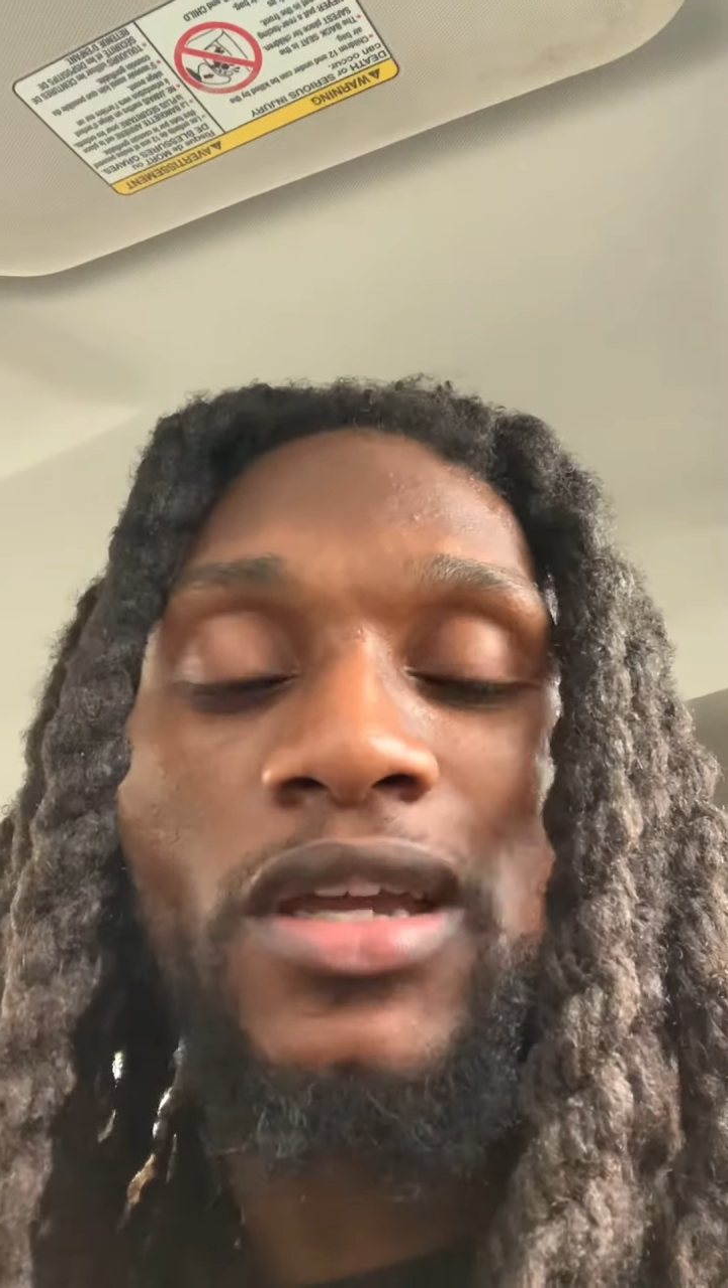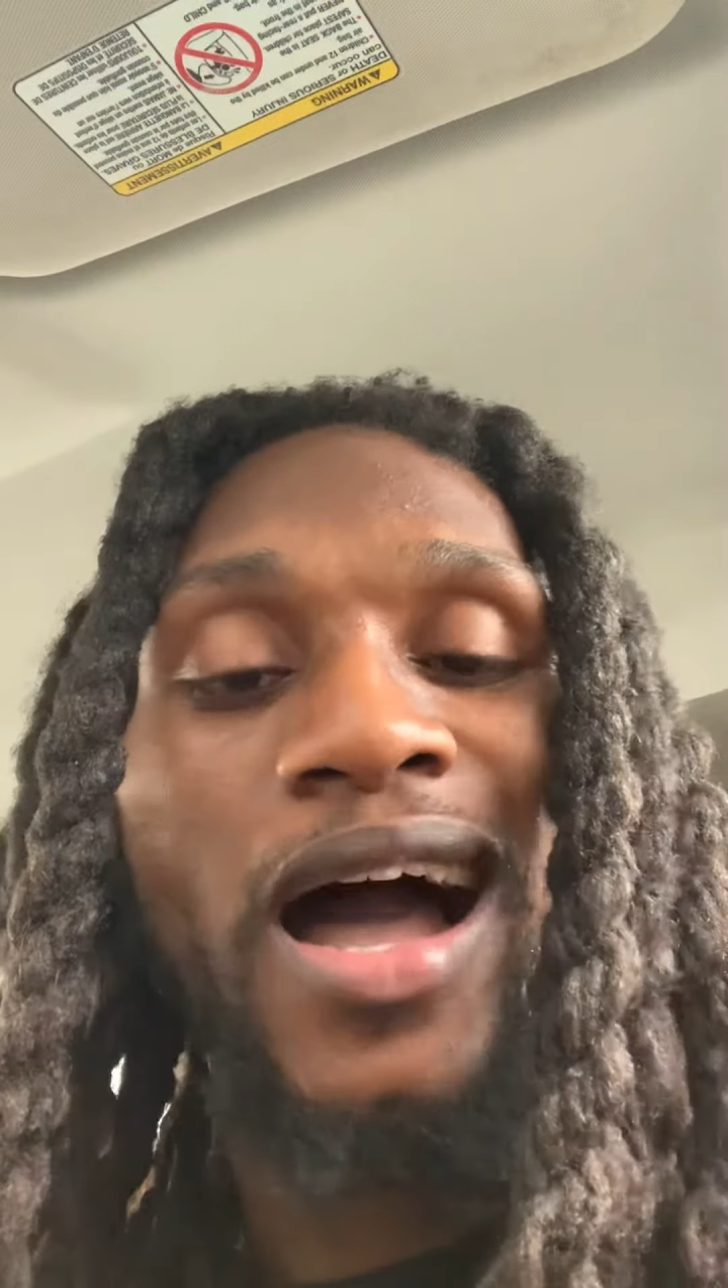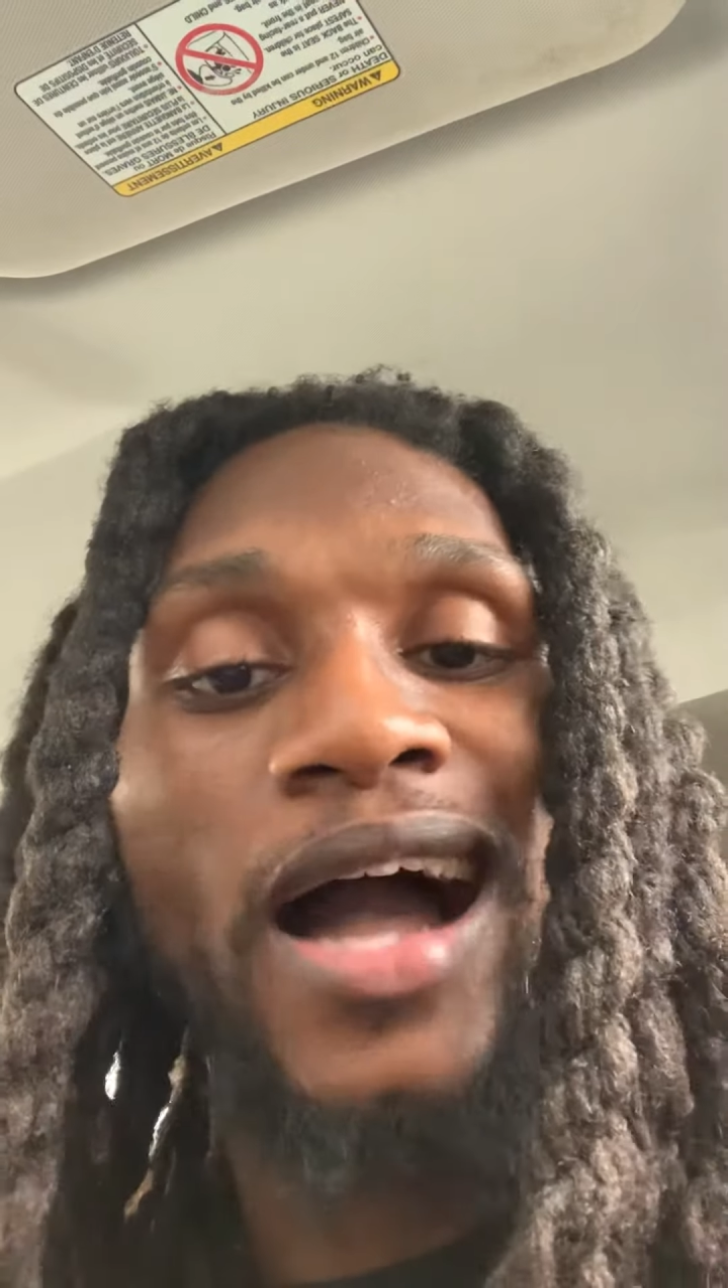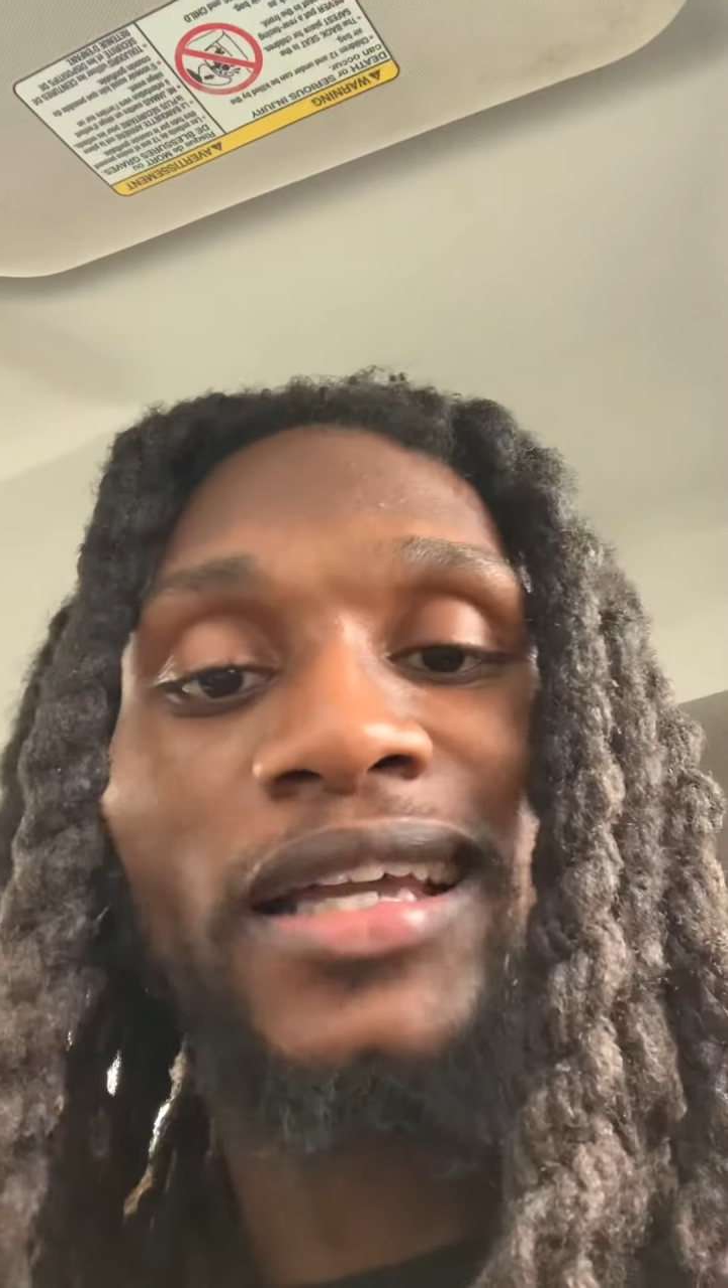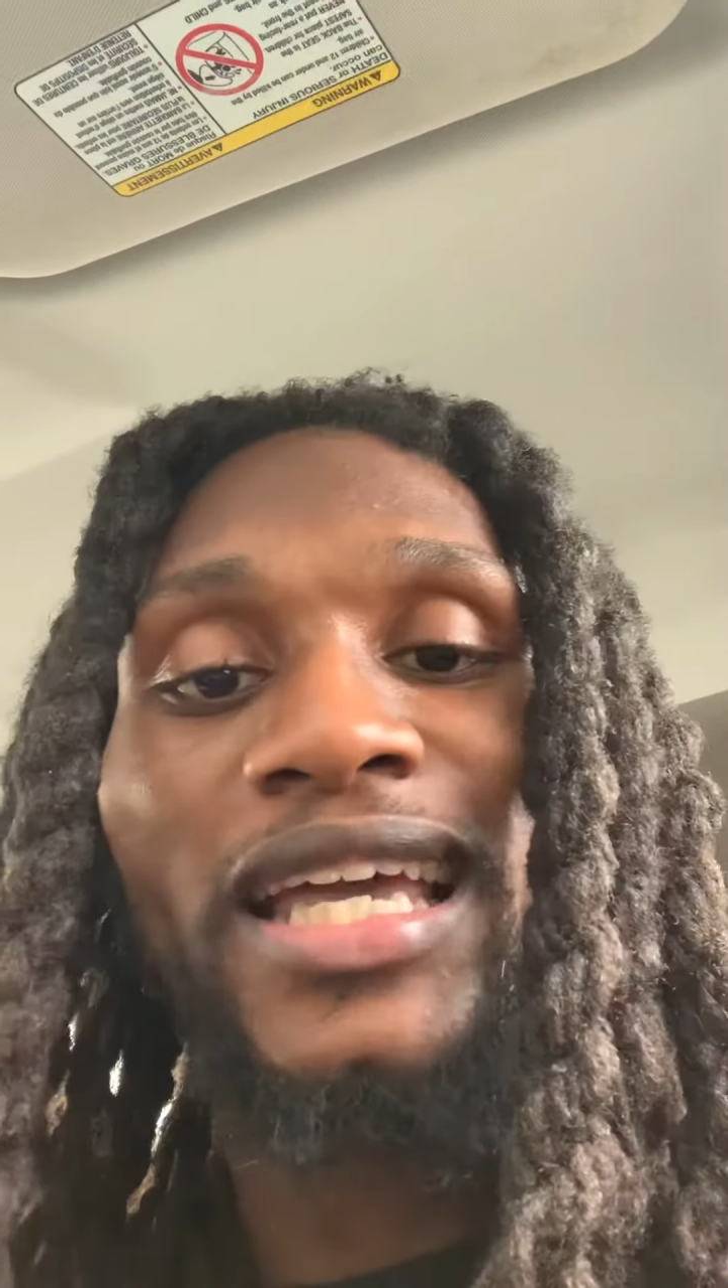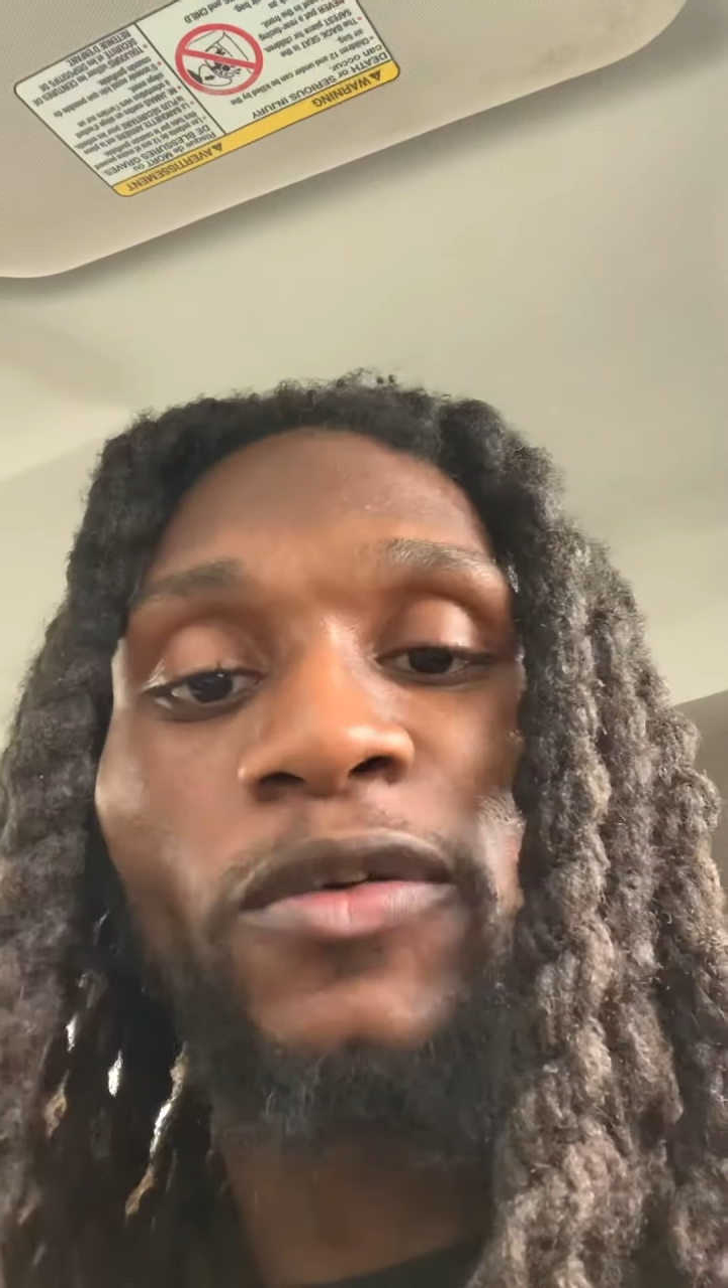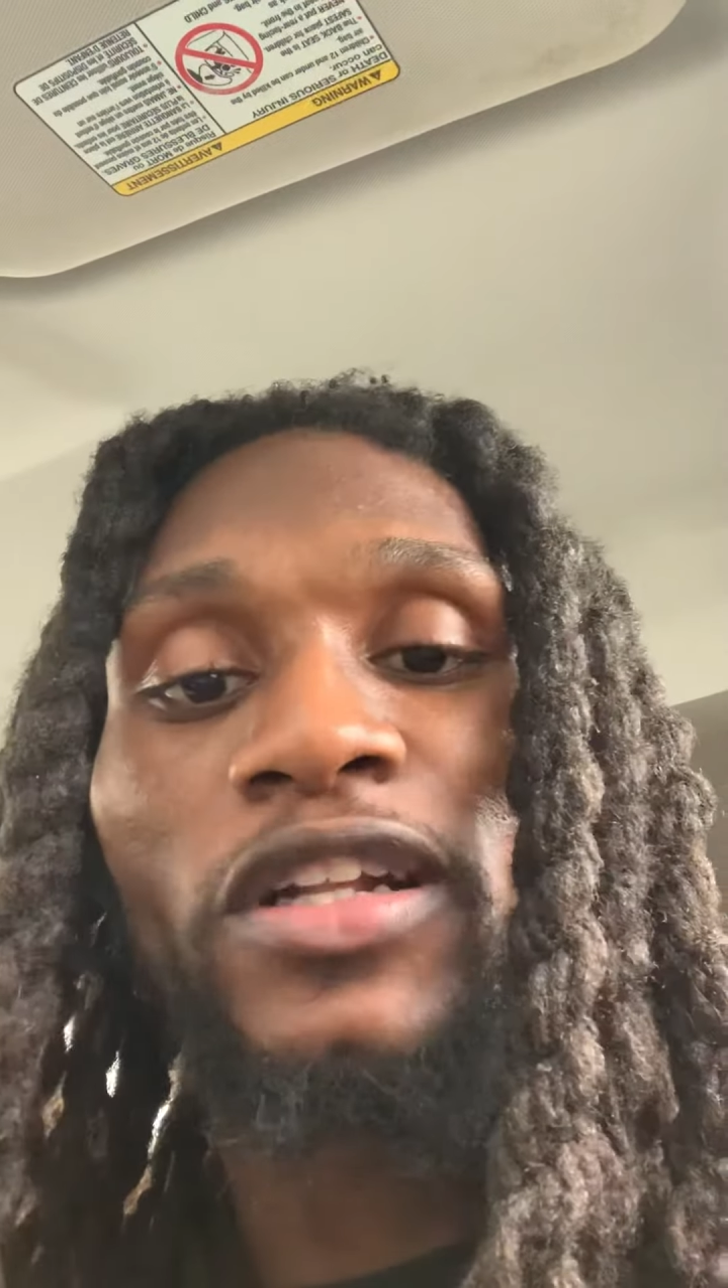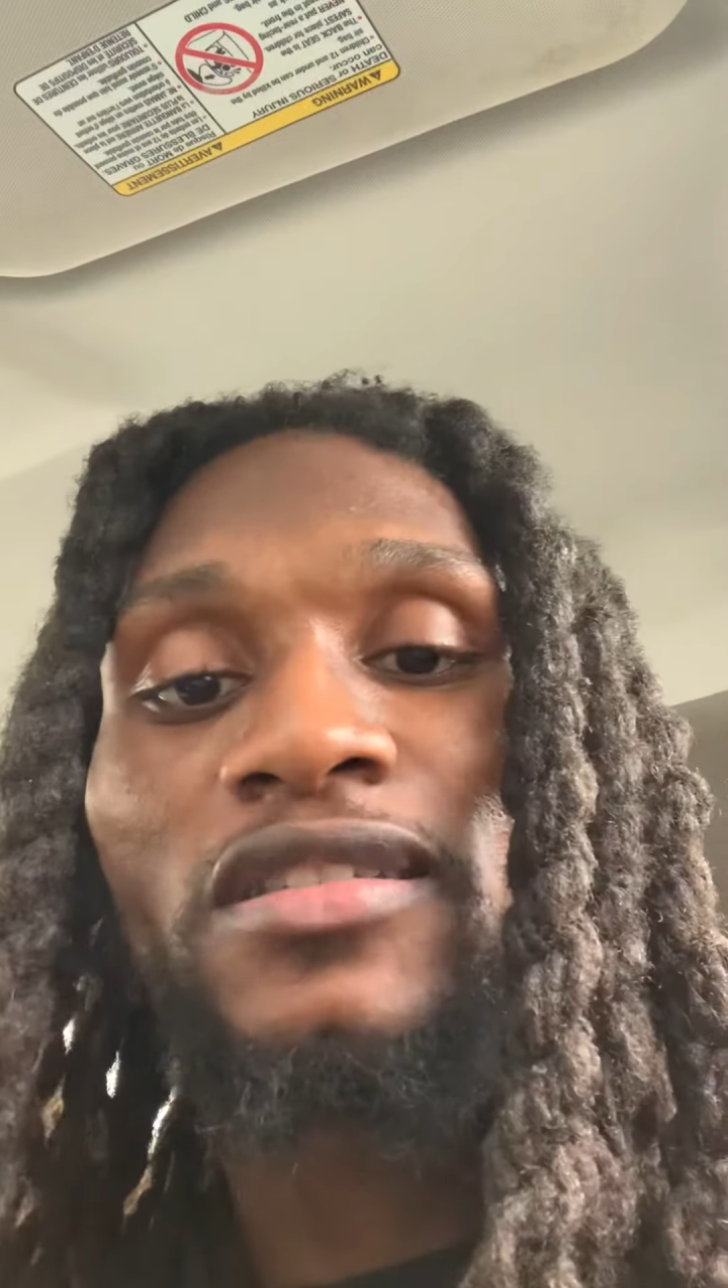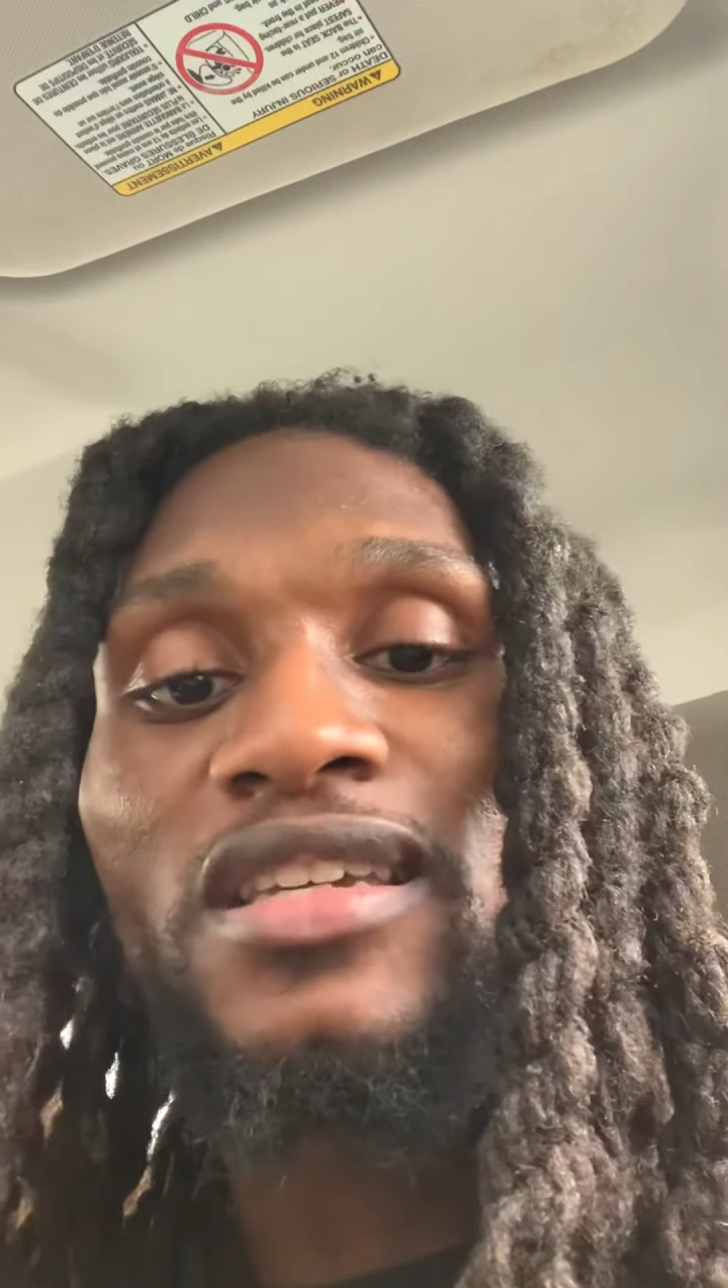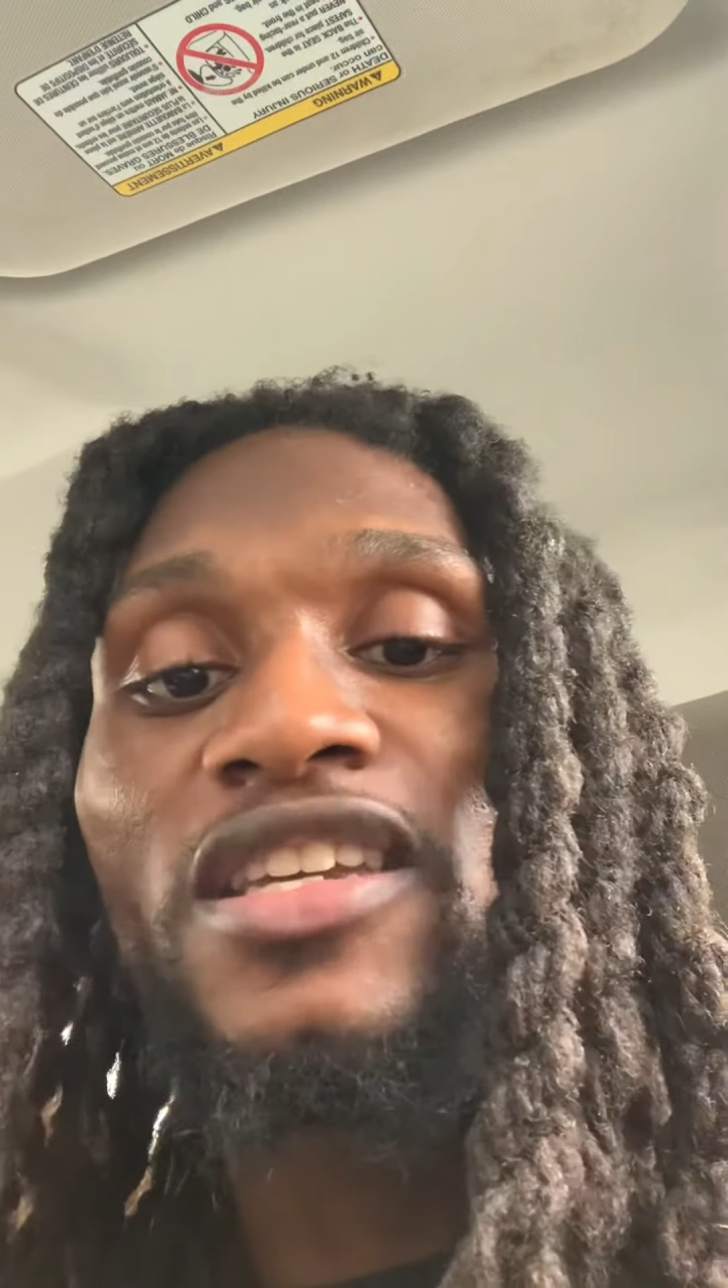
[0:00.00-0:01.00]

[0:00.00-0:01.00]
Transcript: I guarantee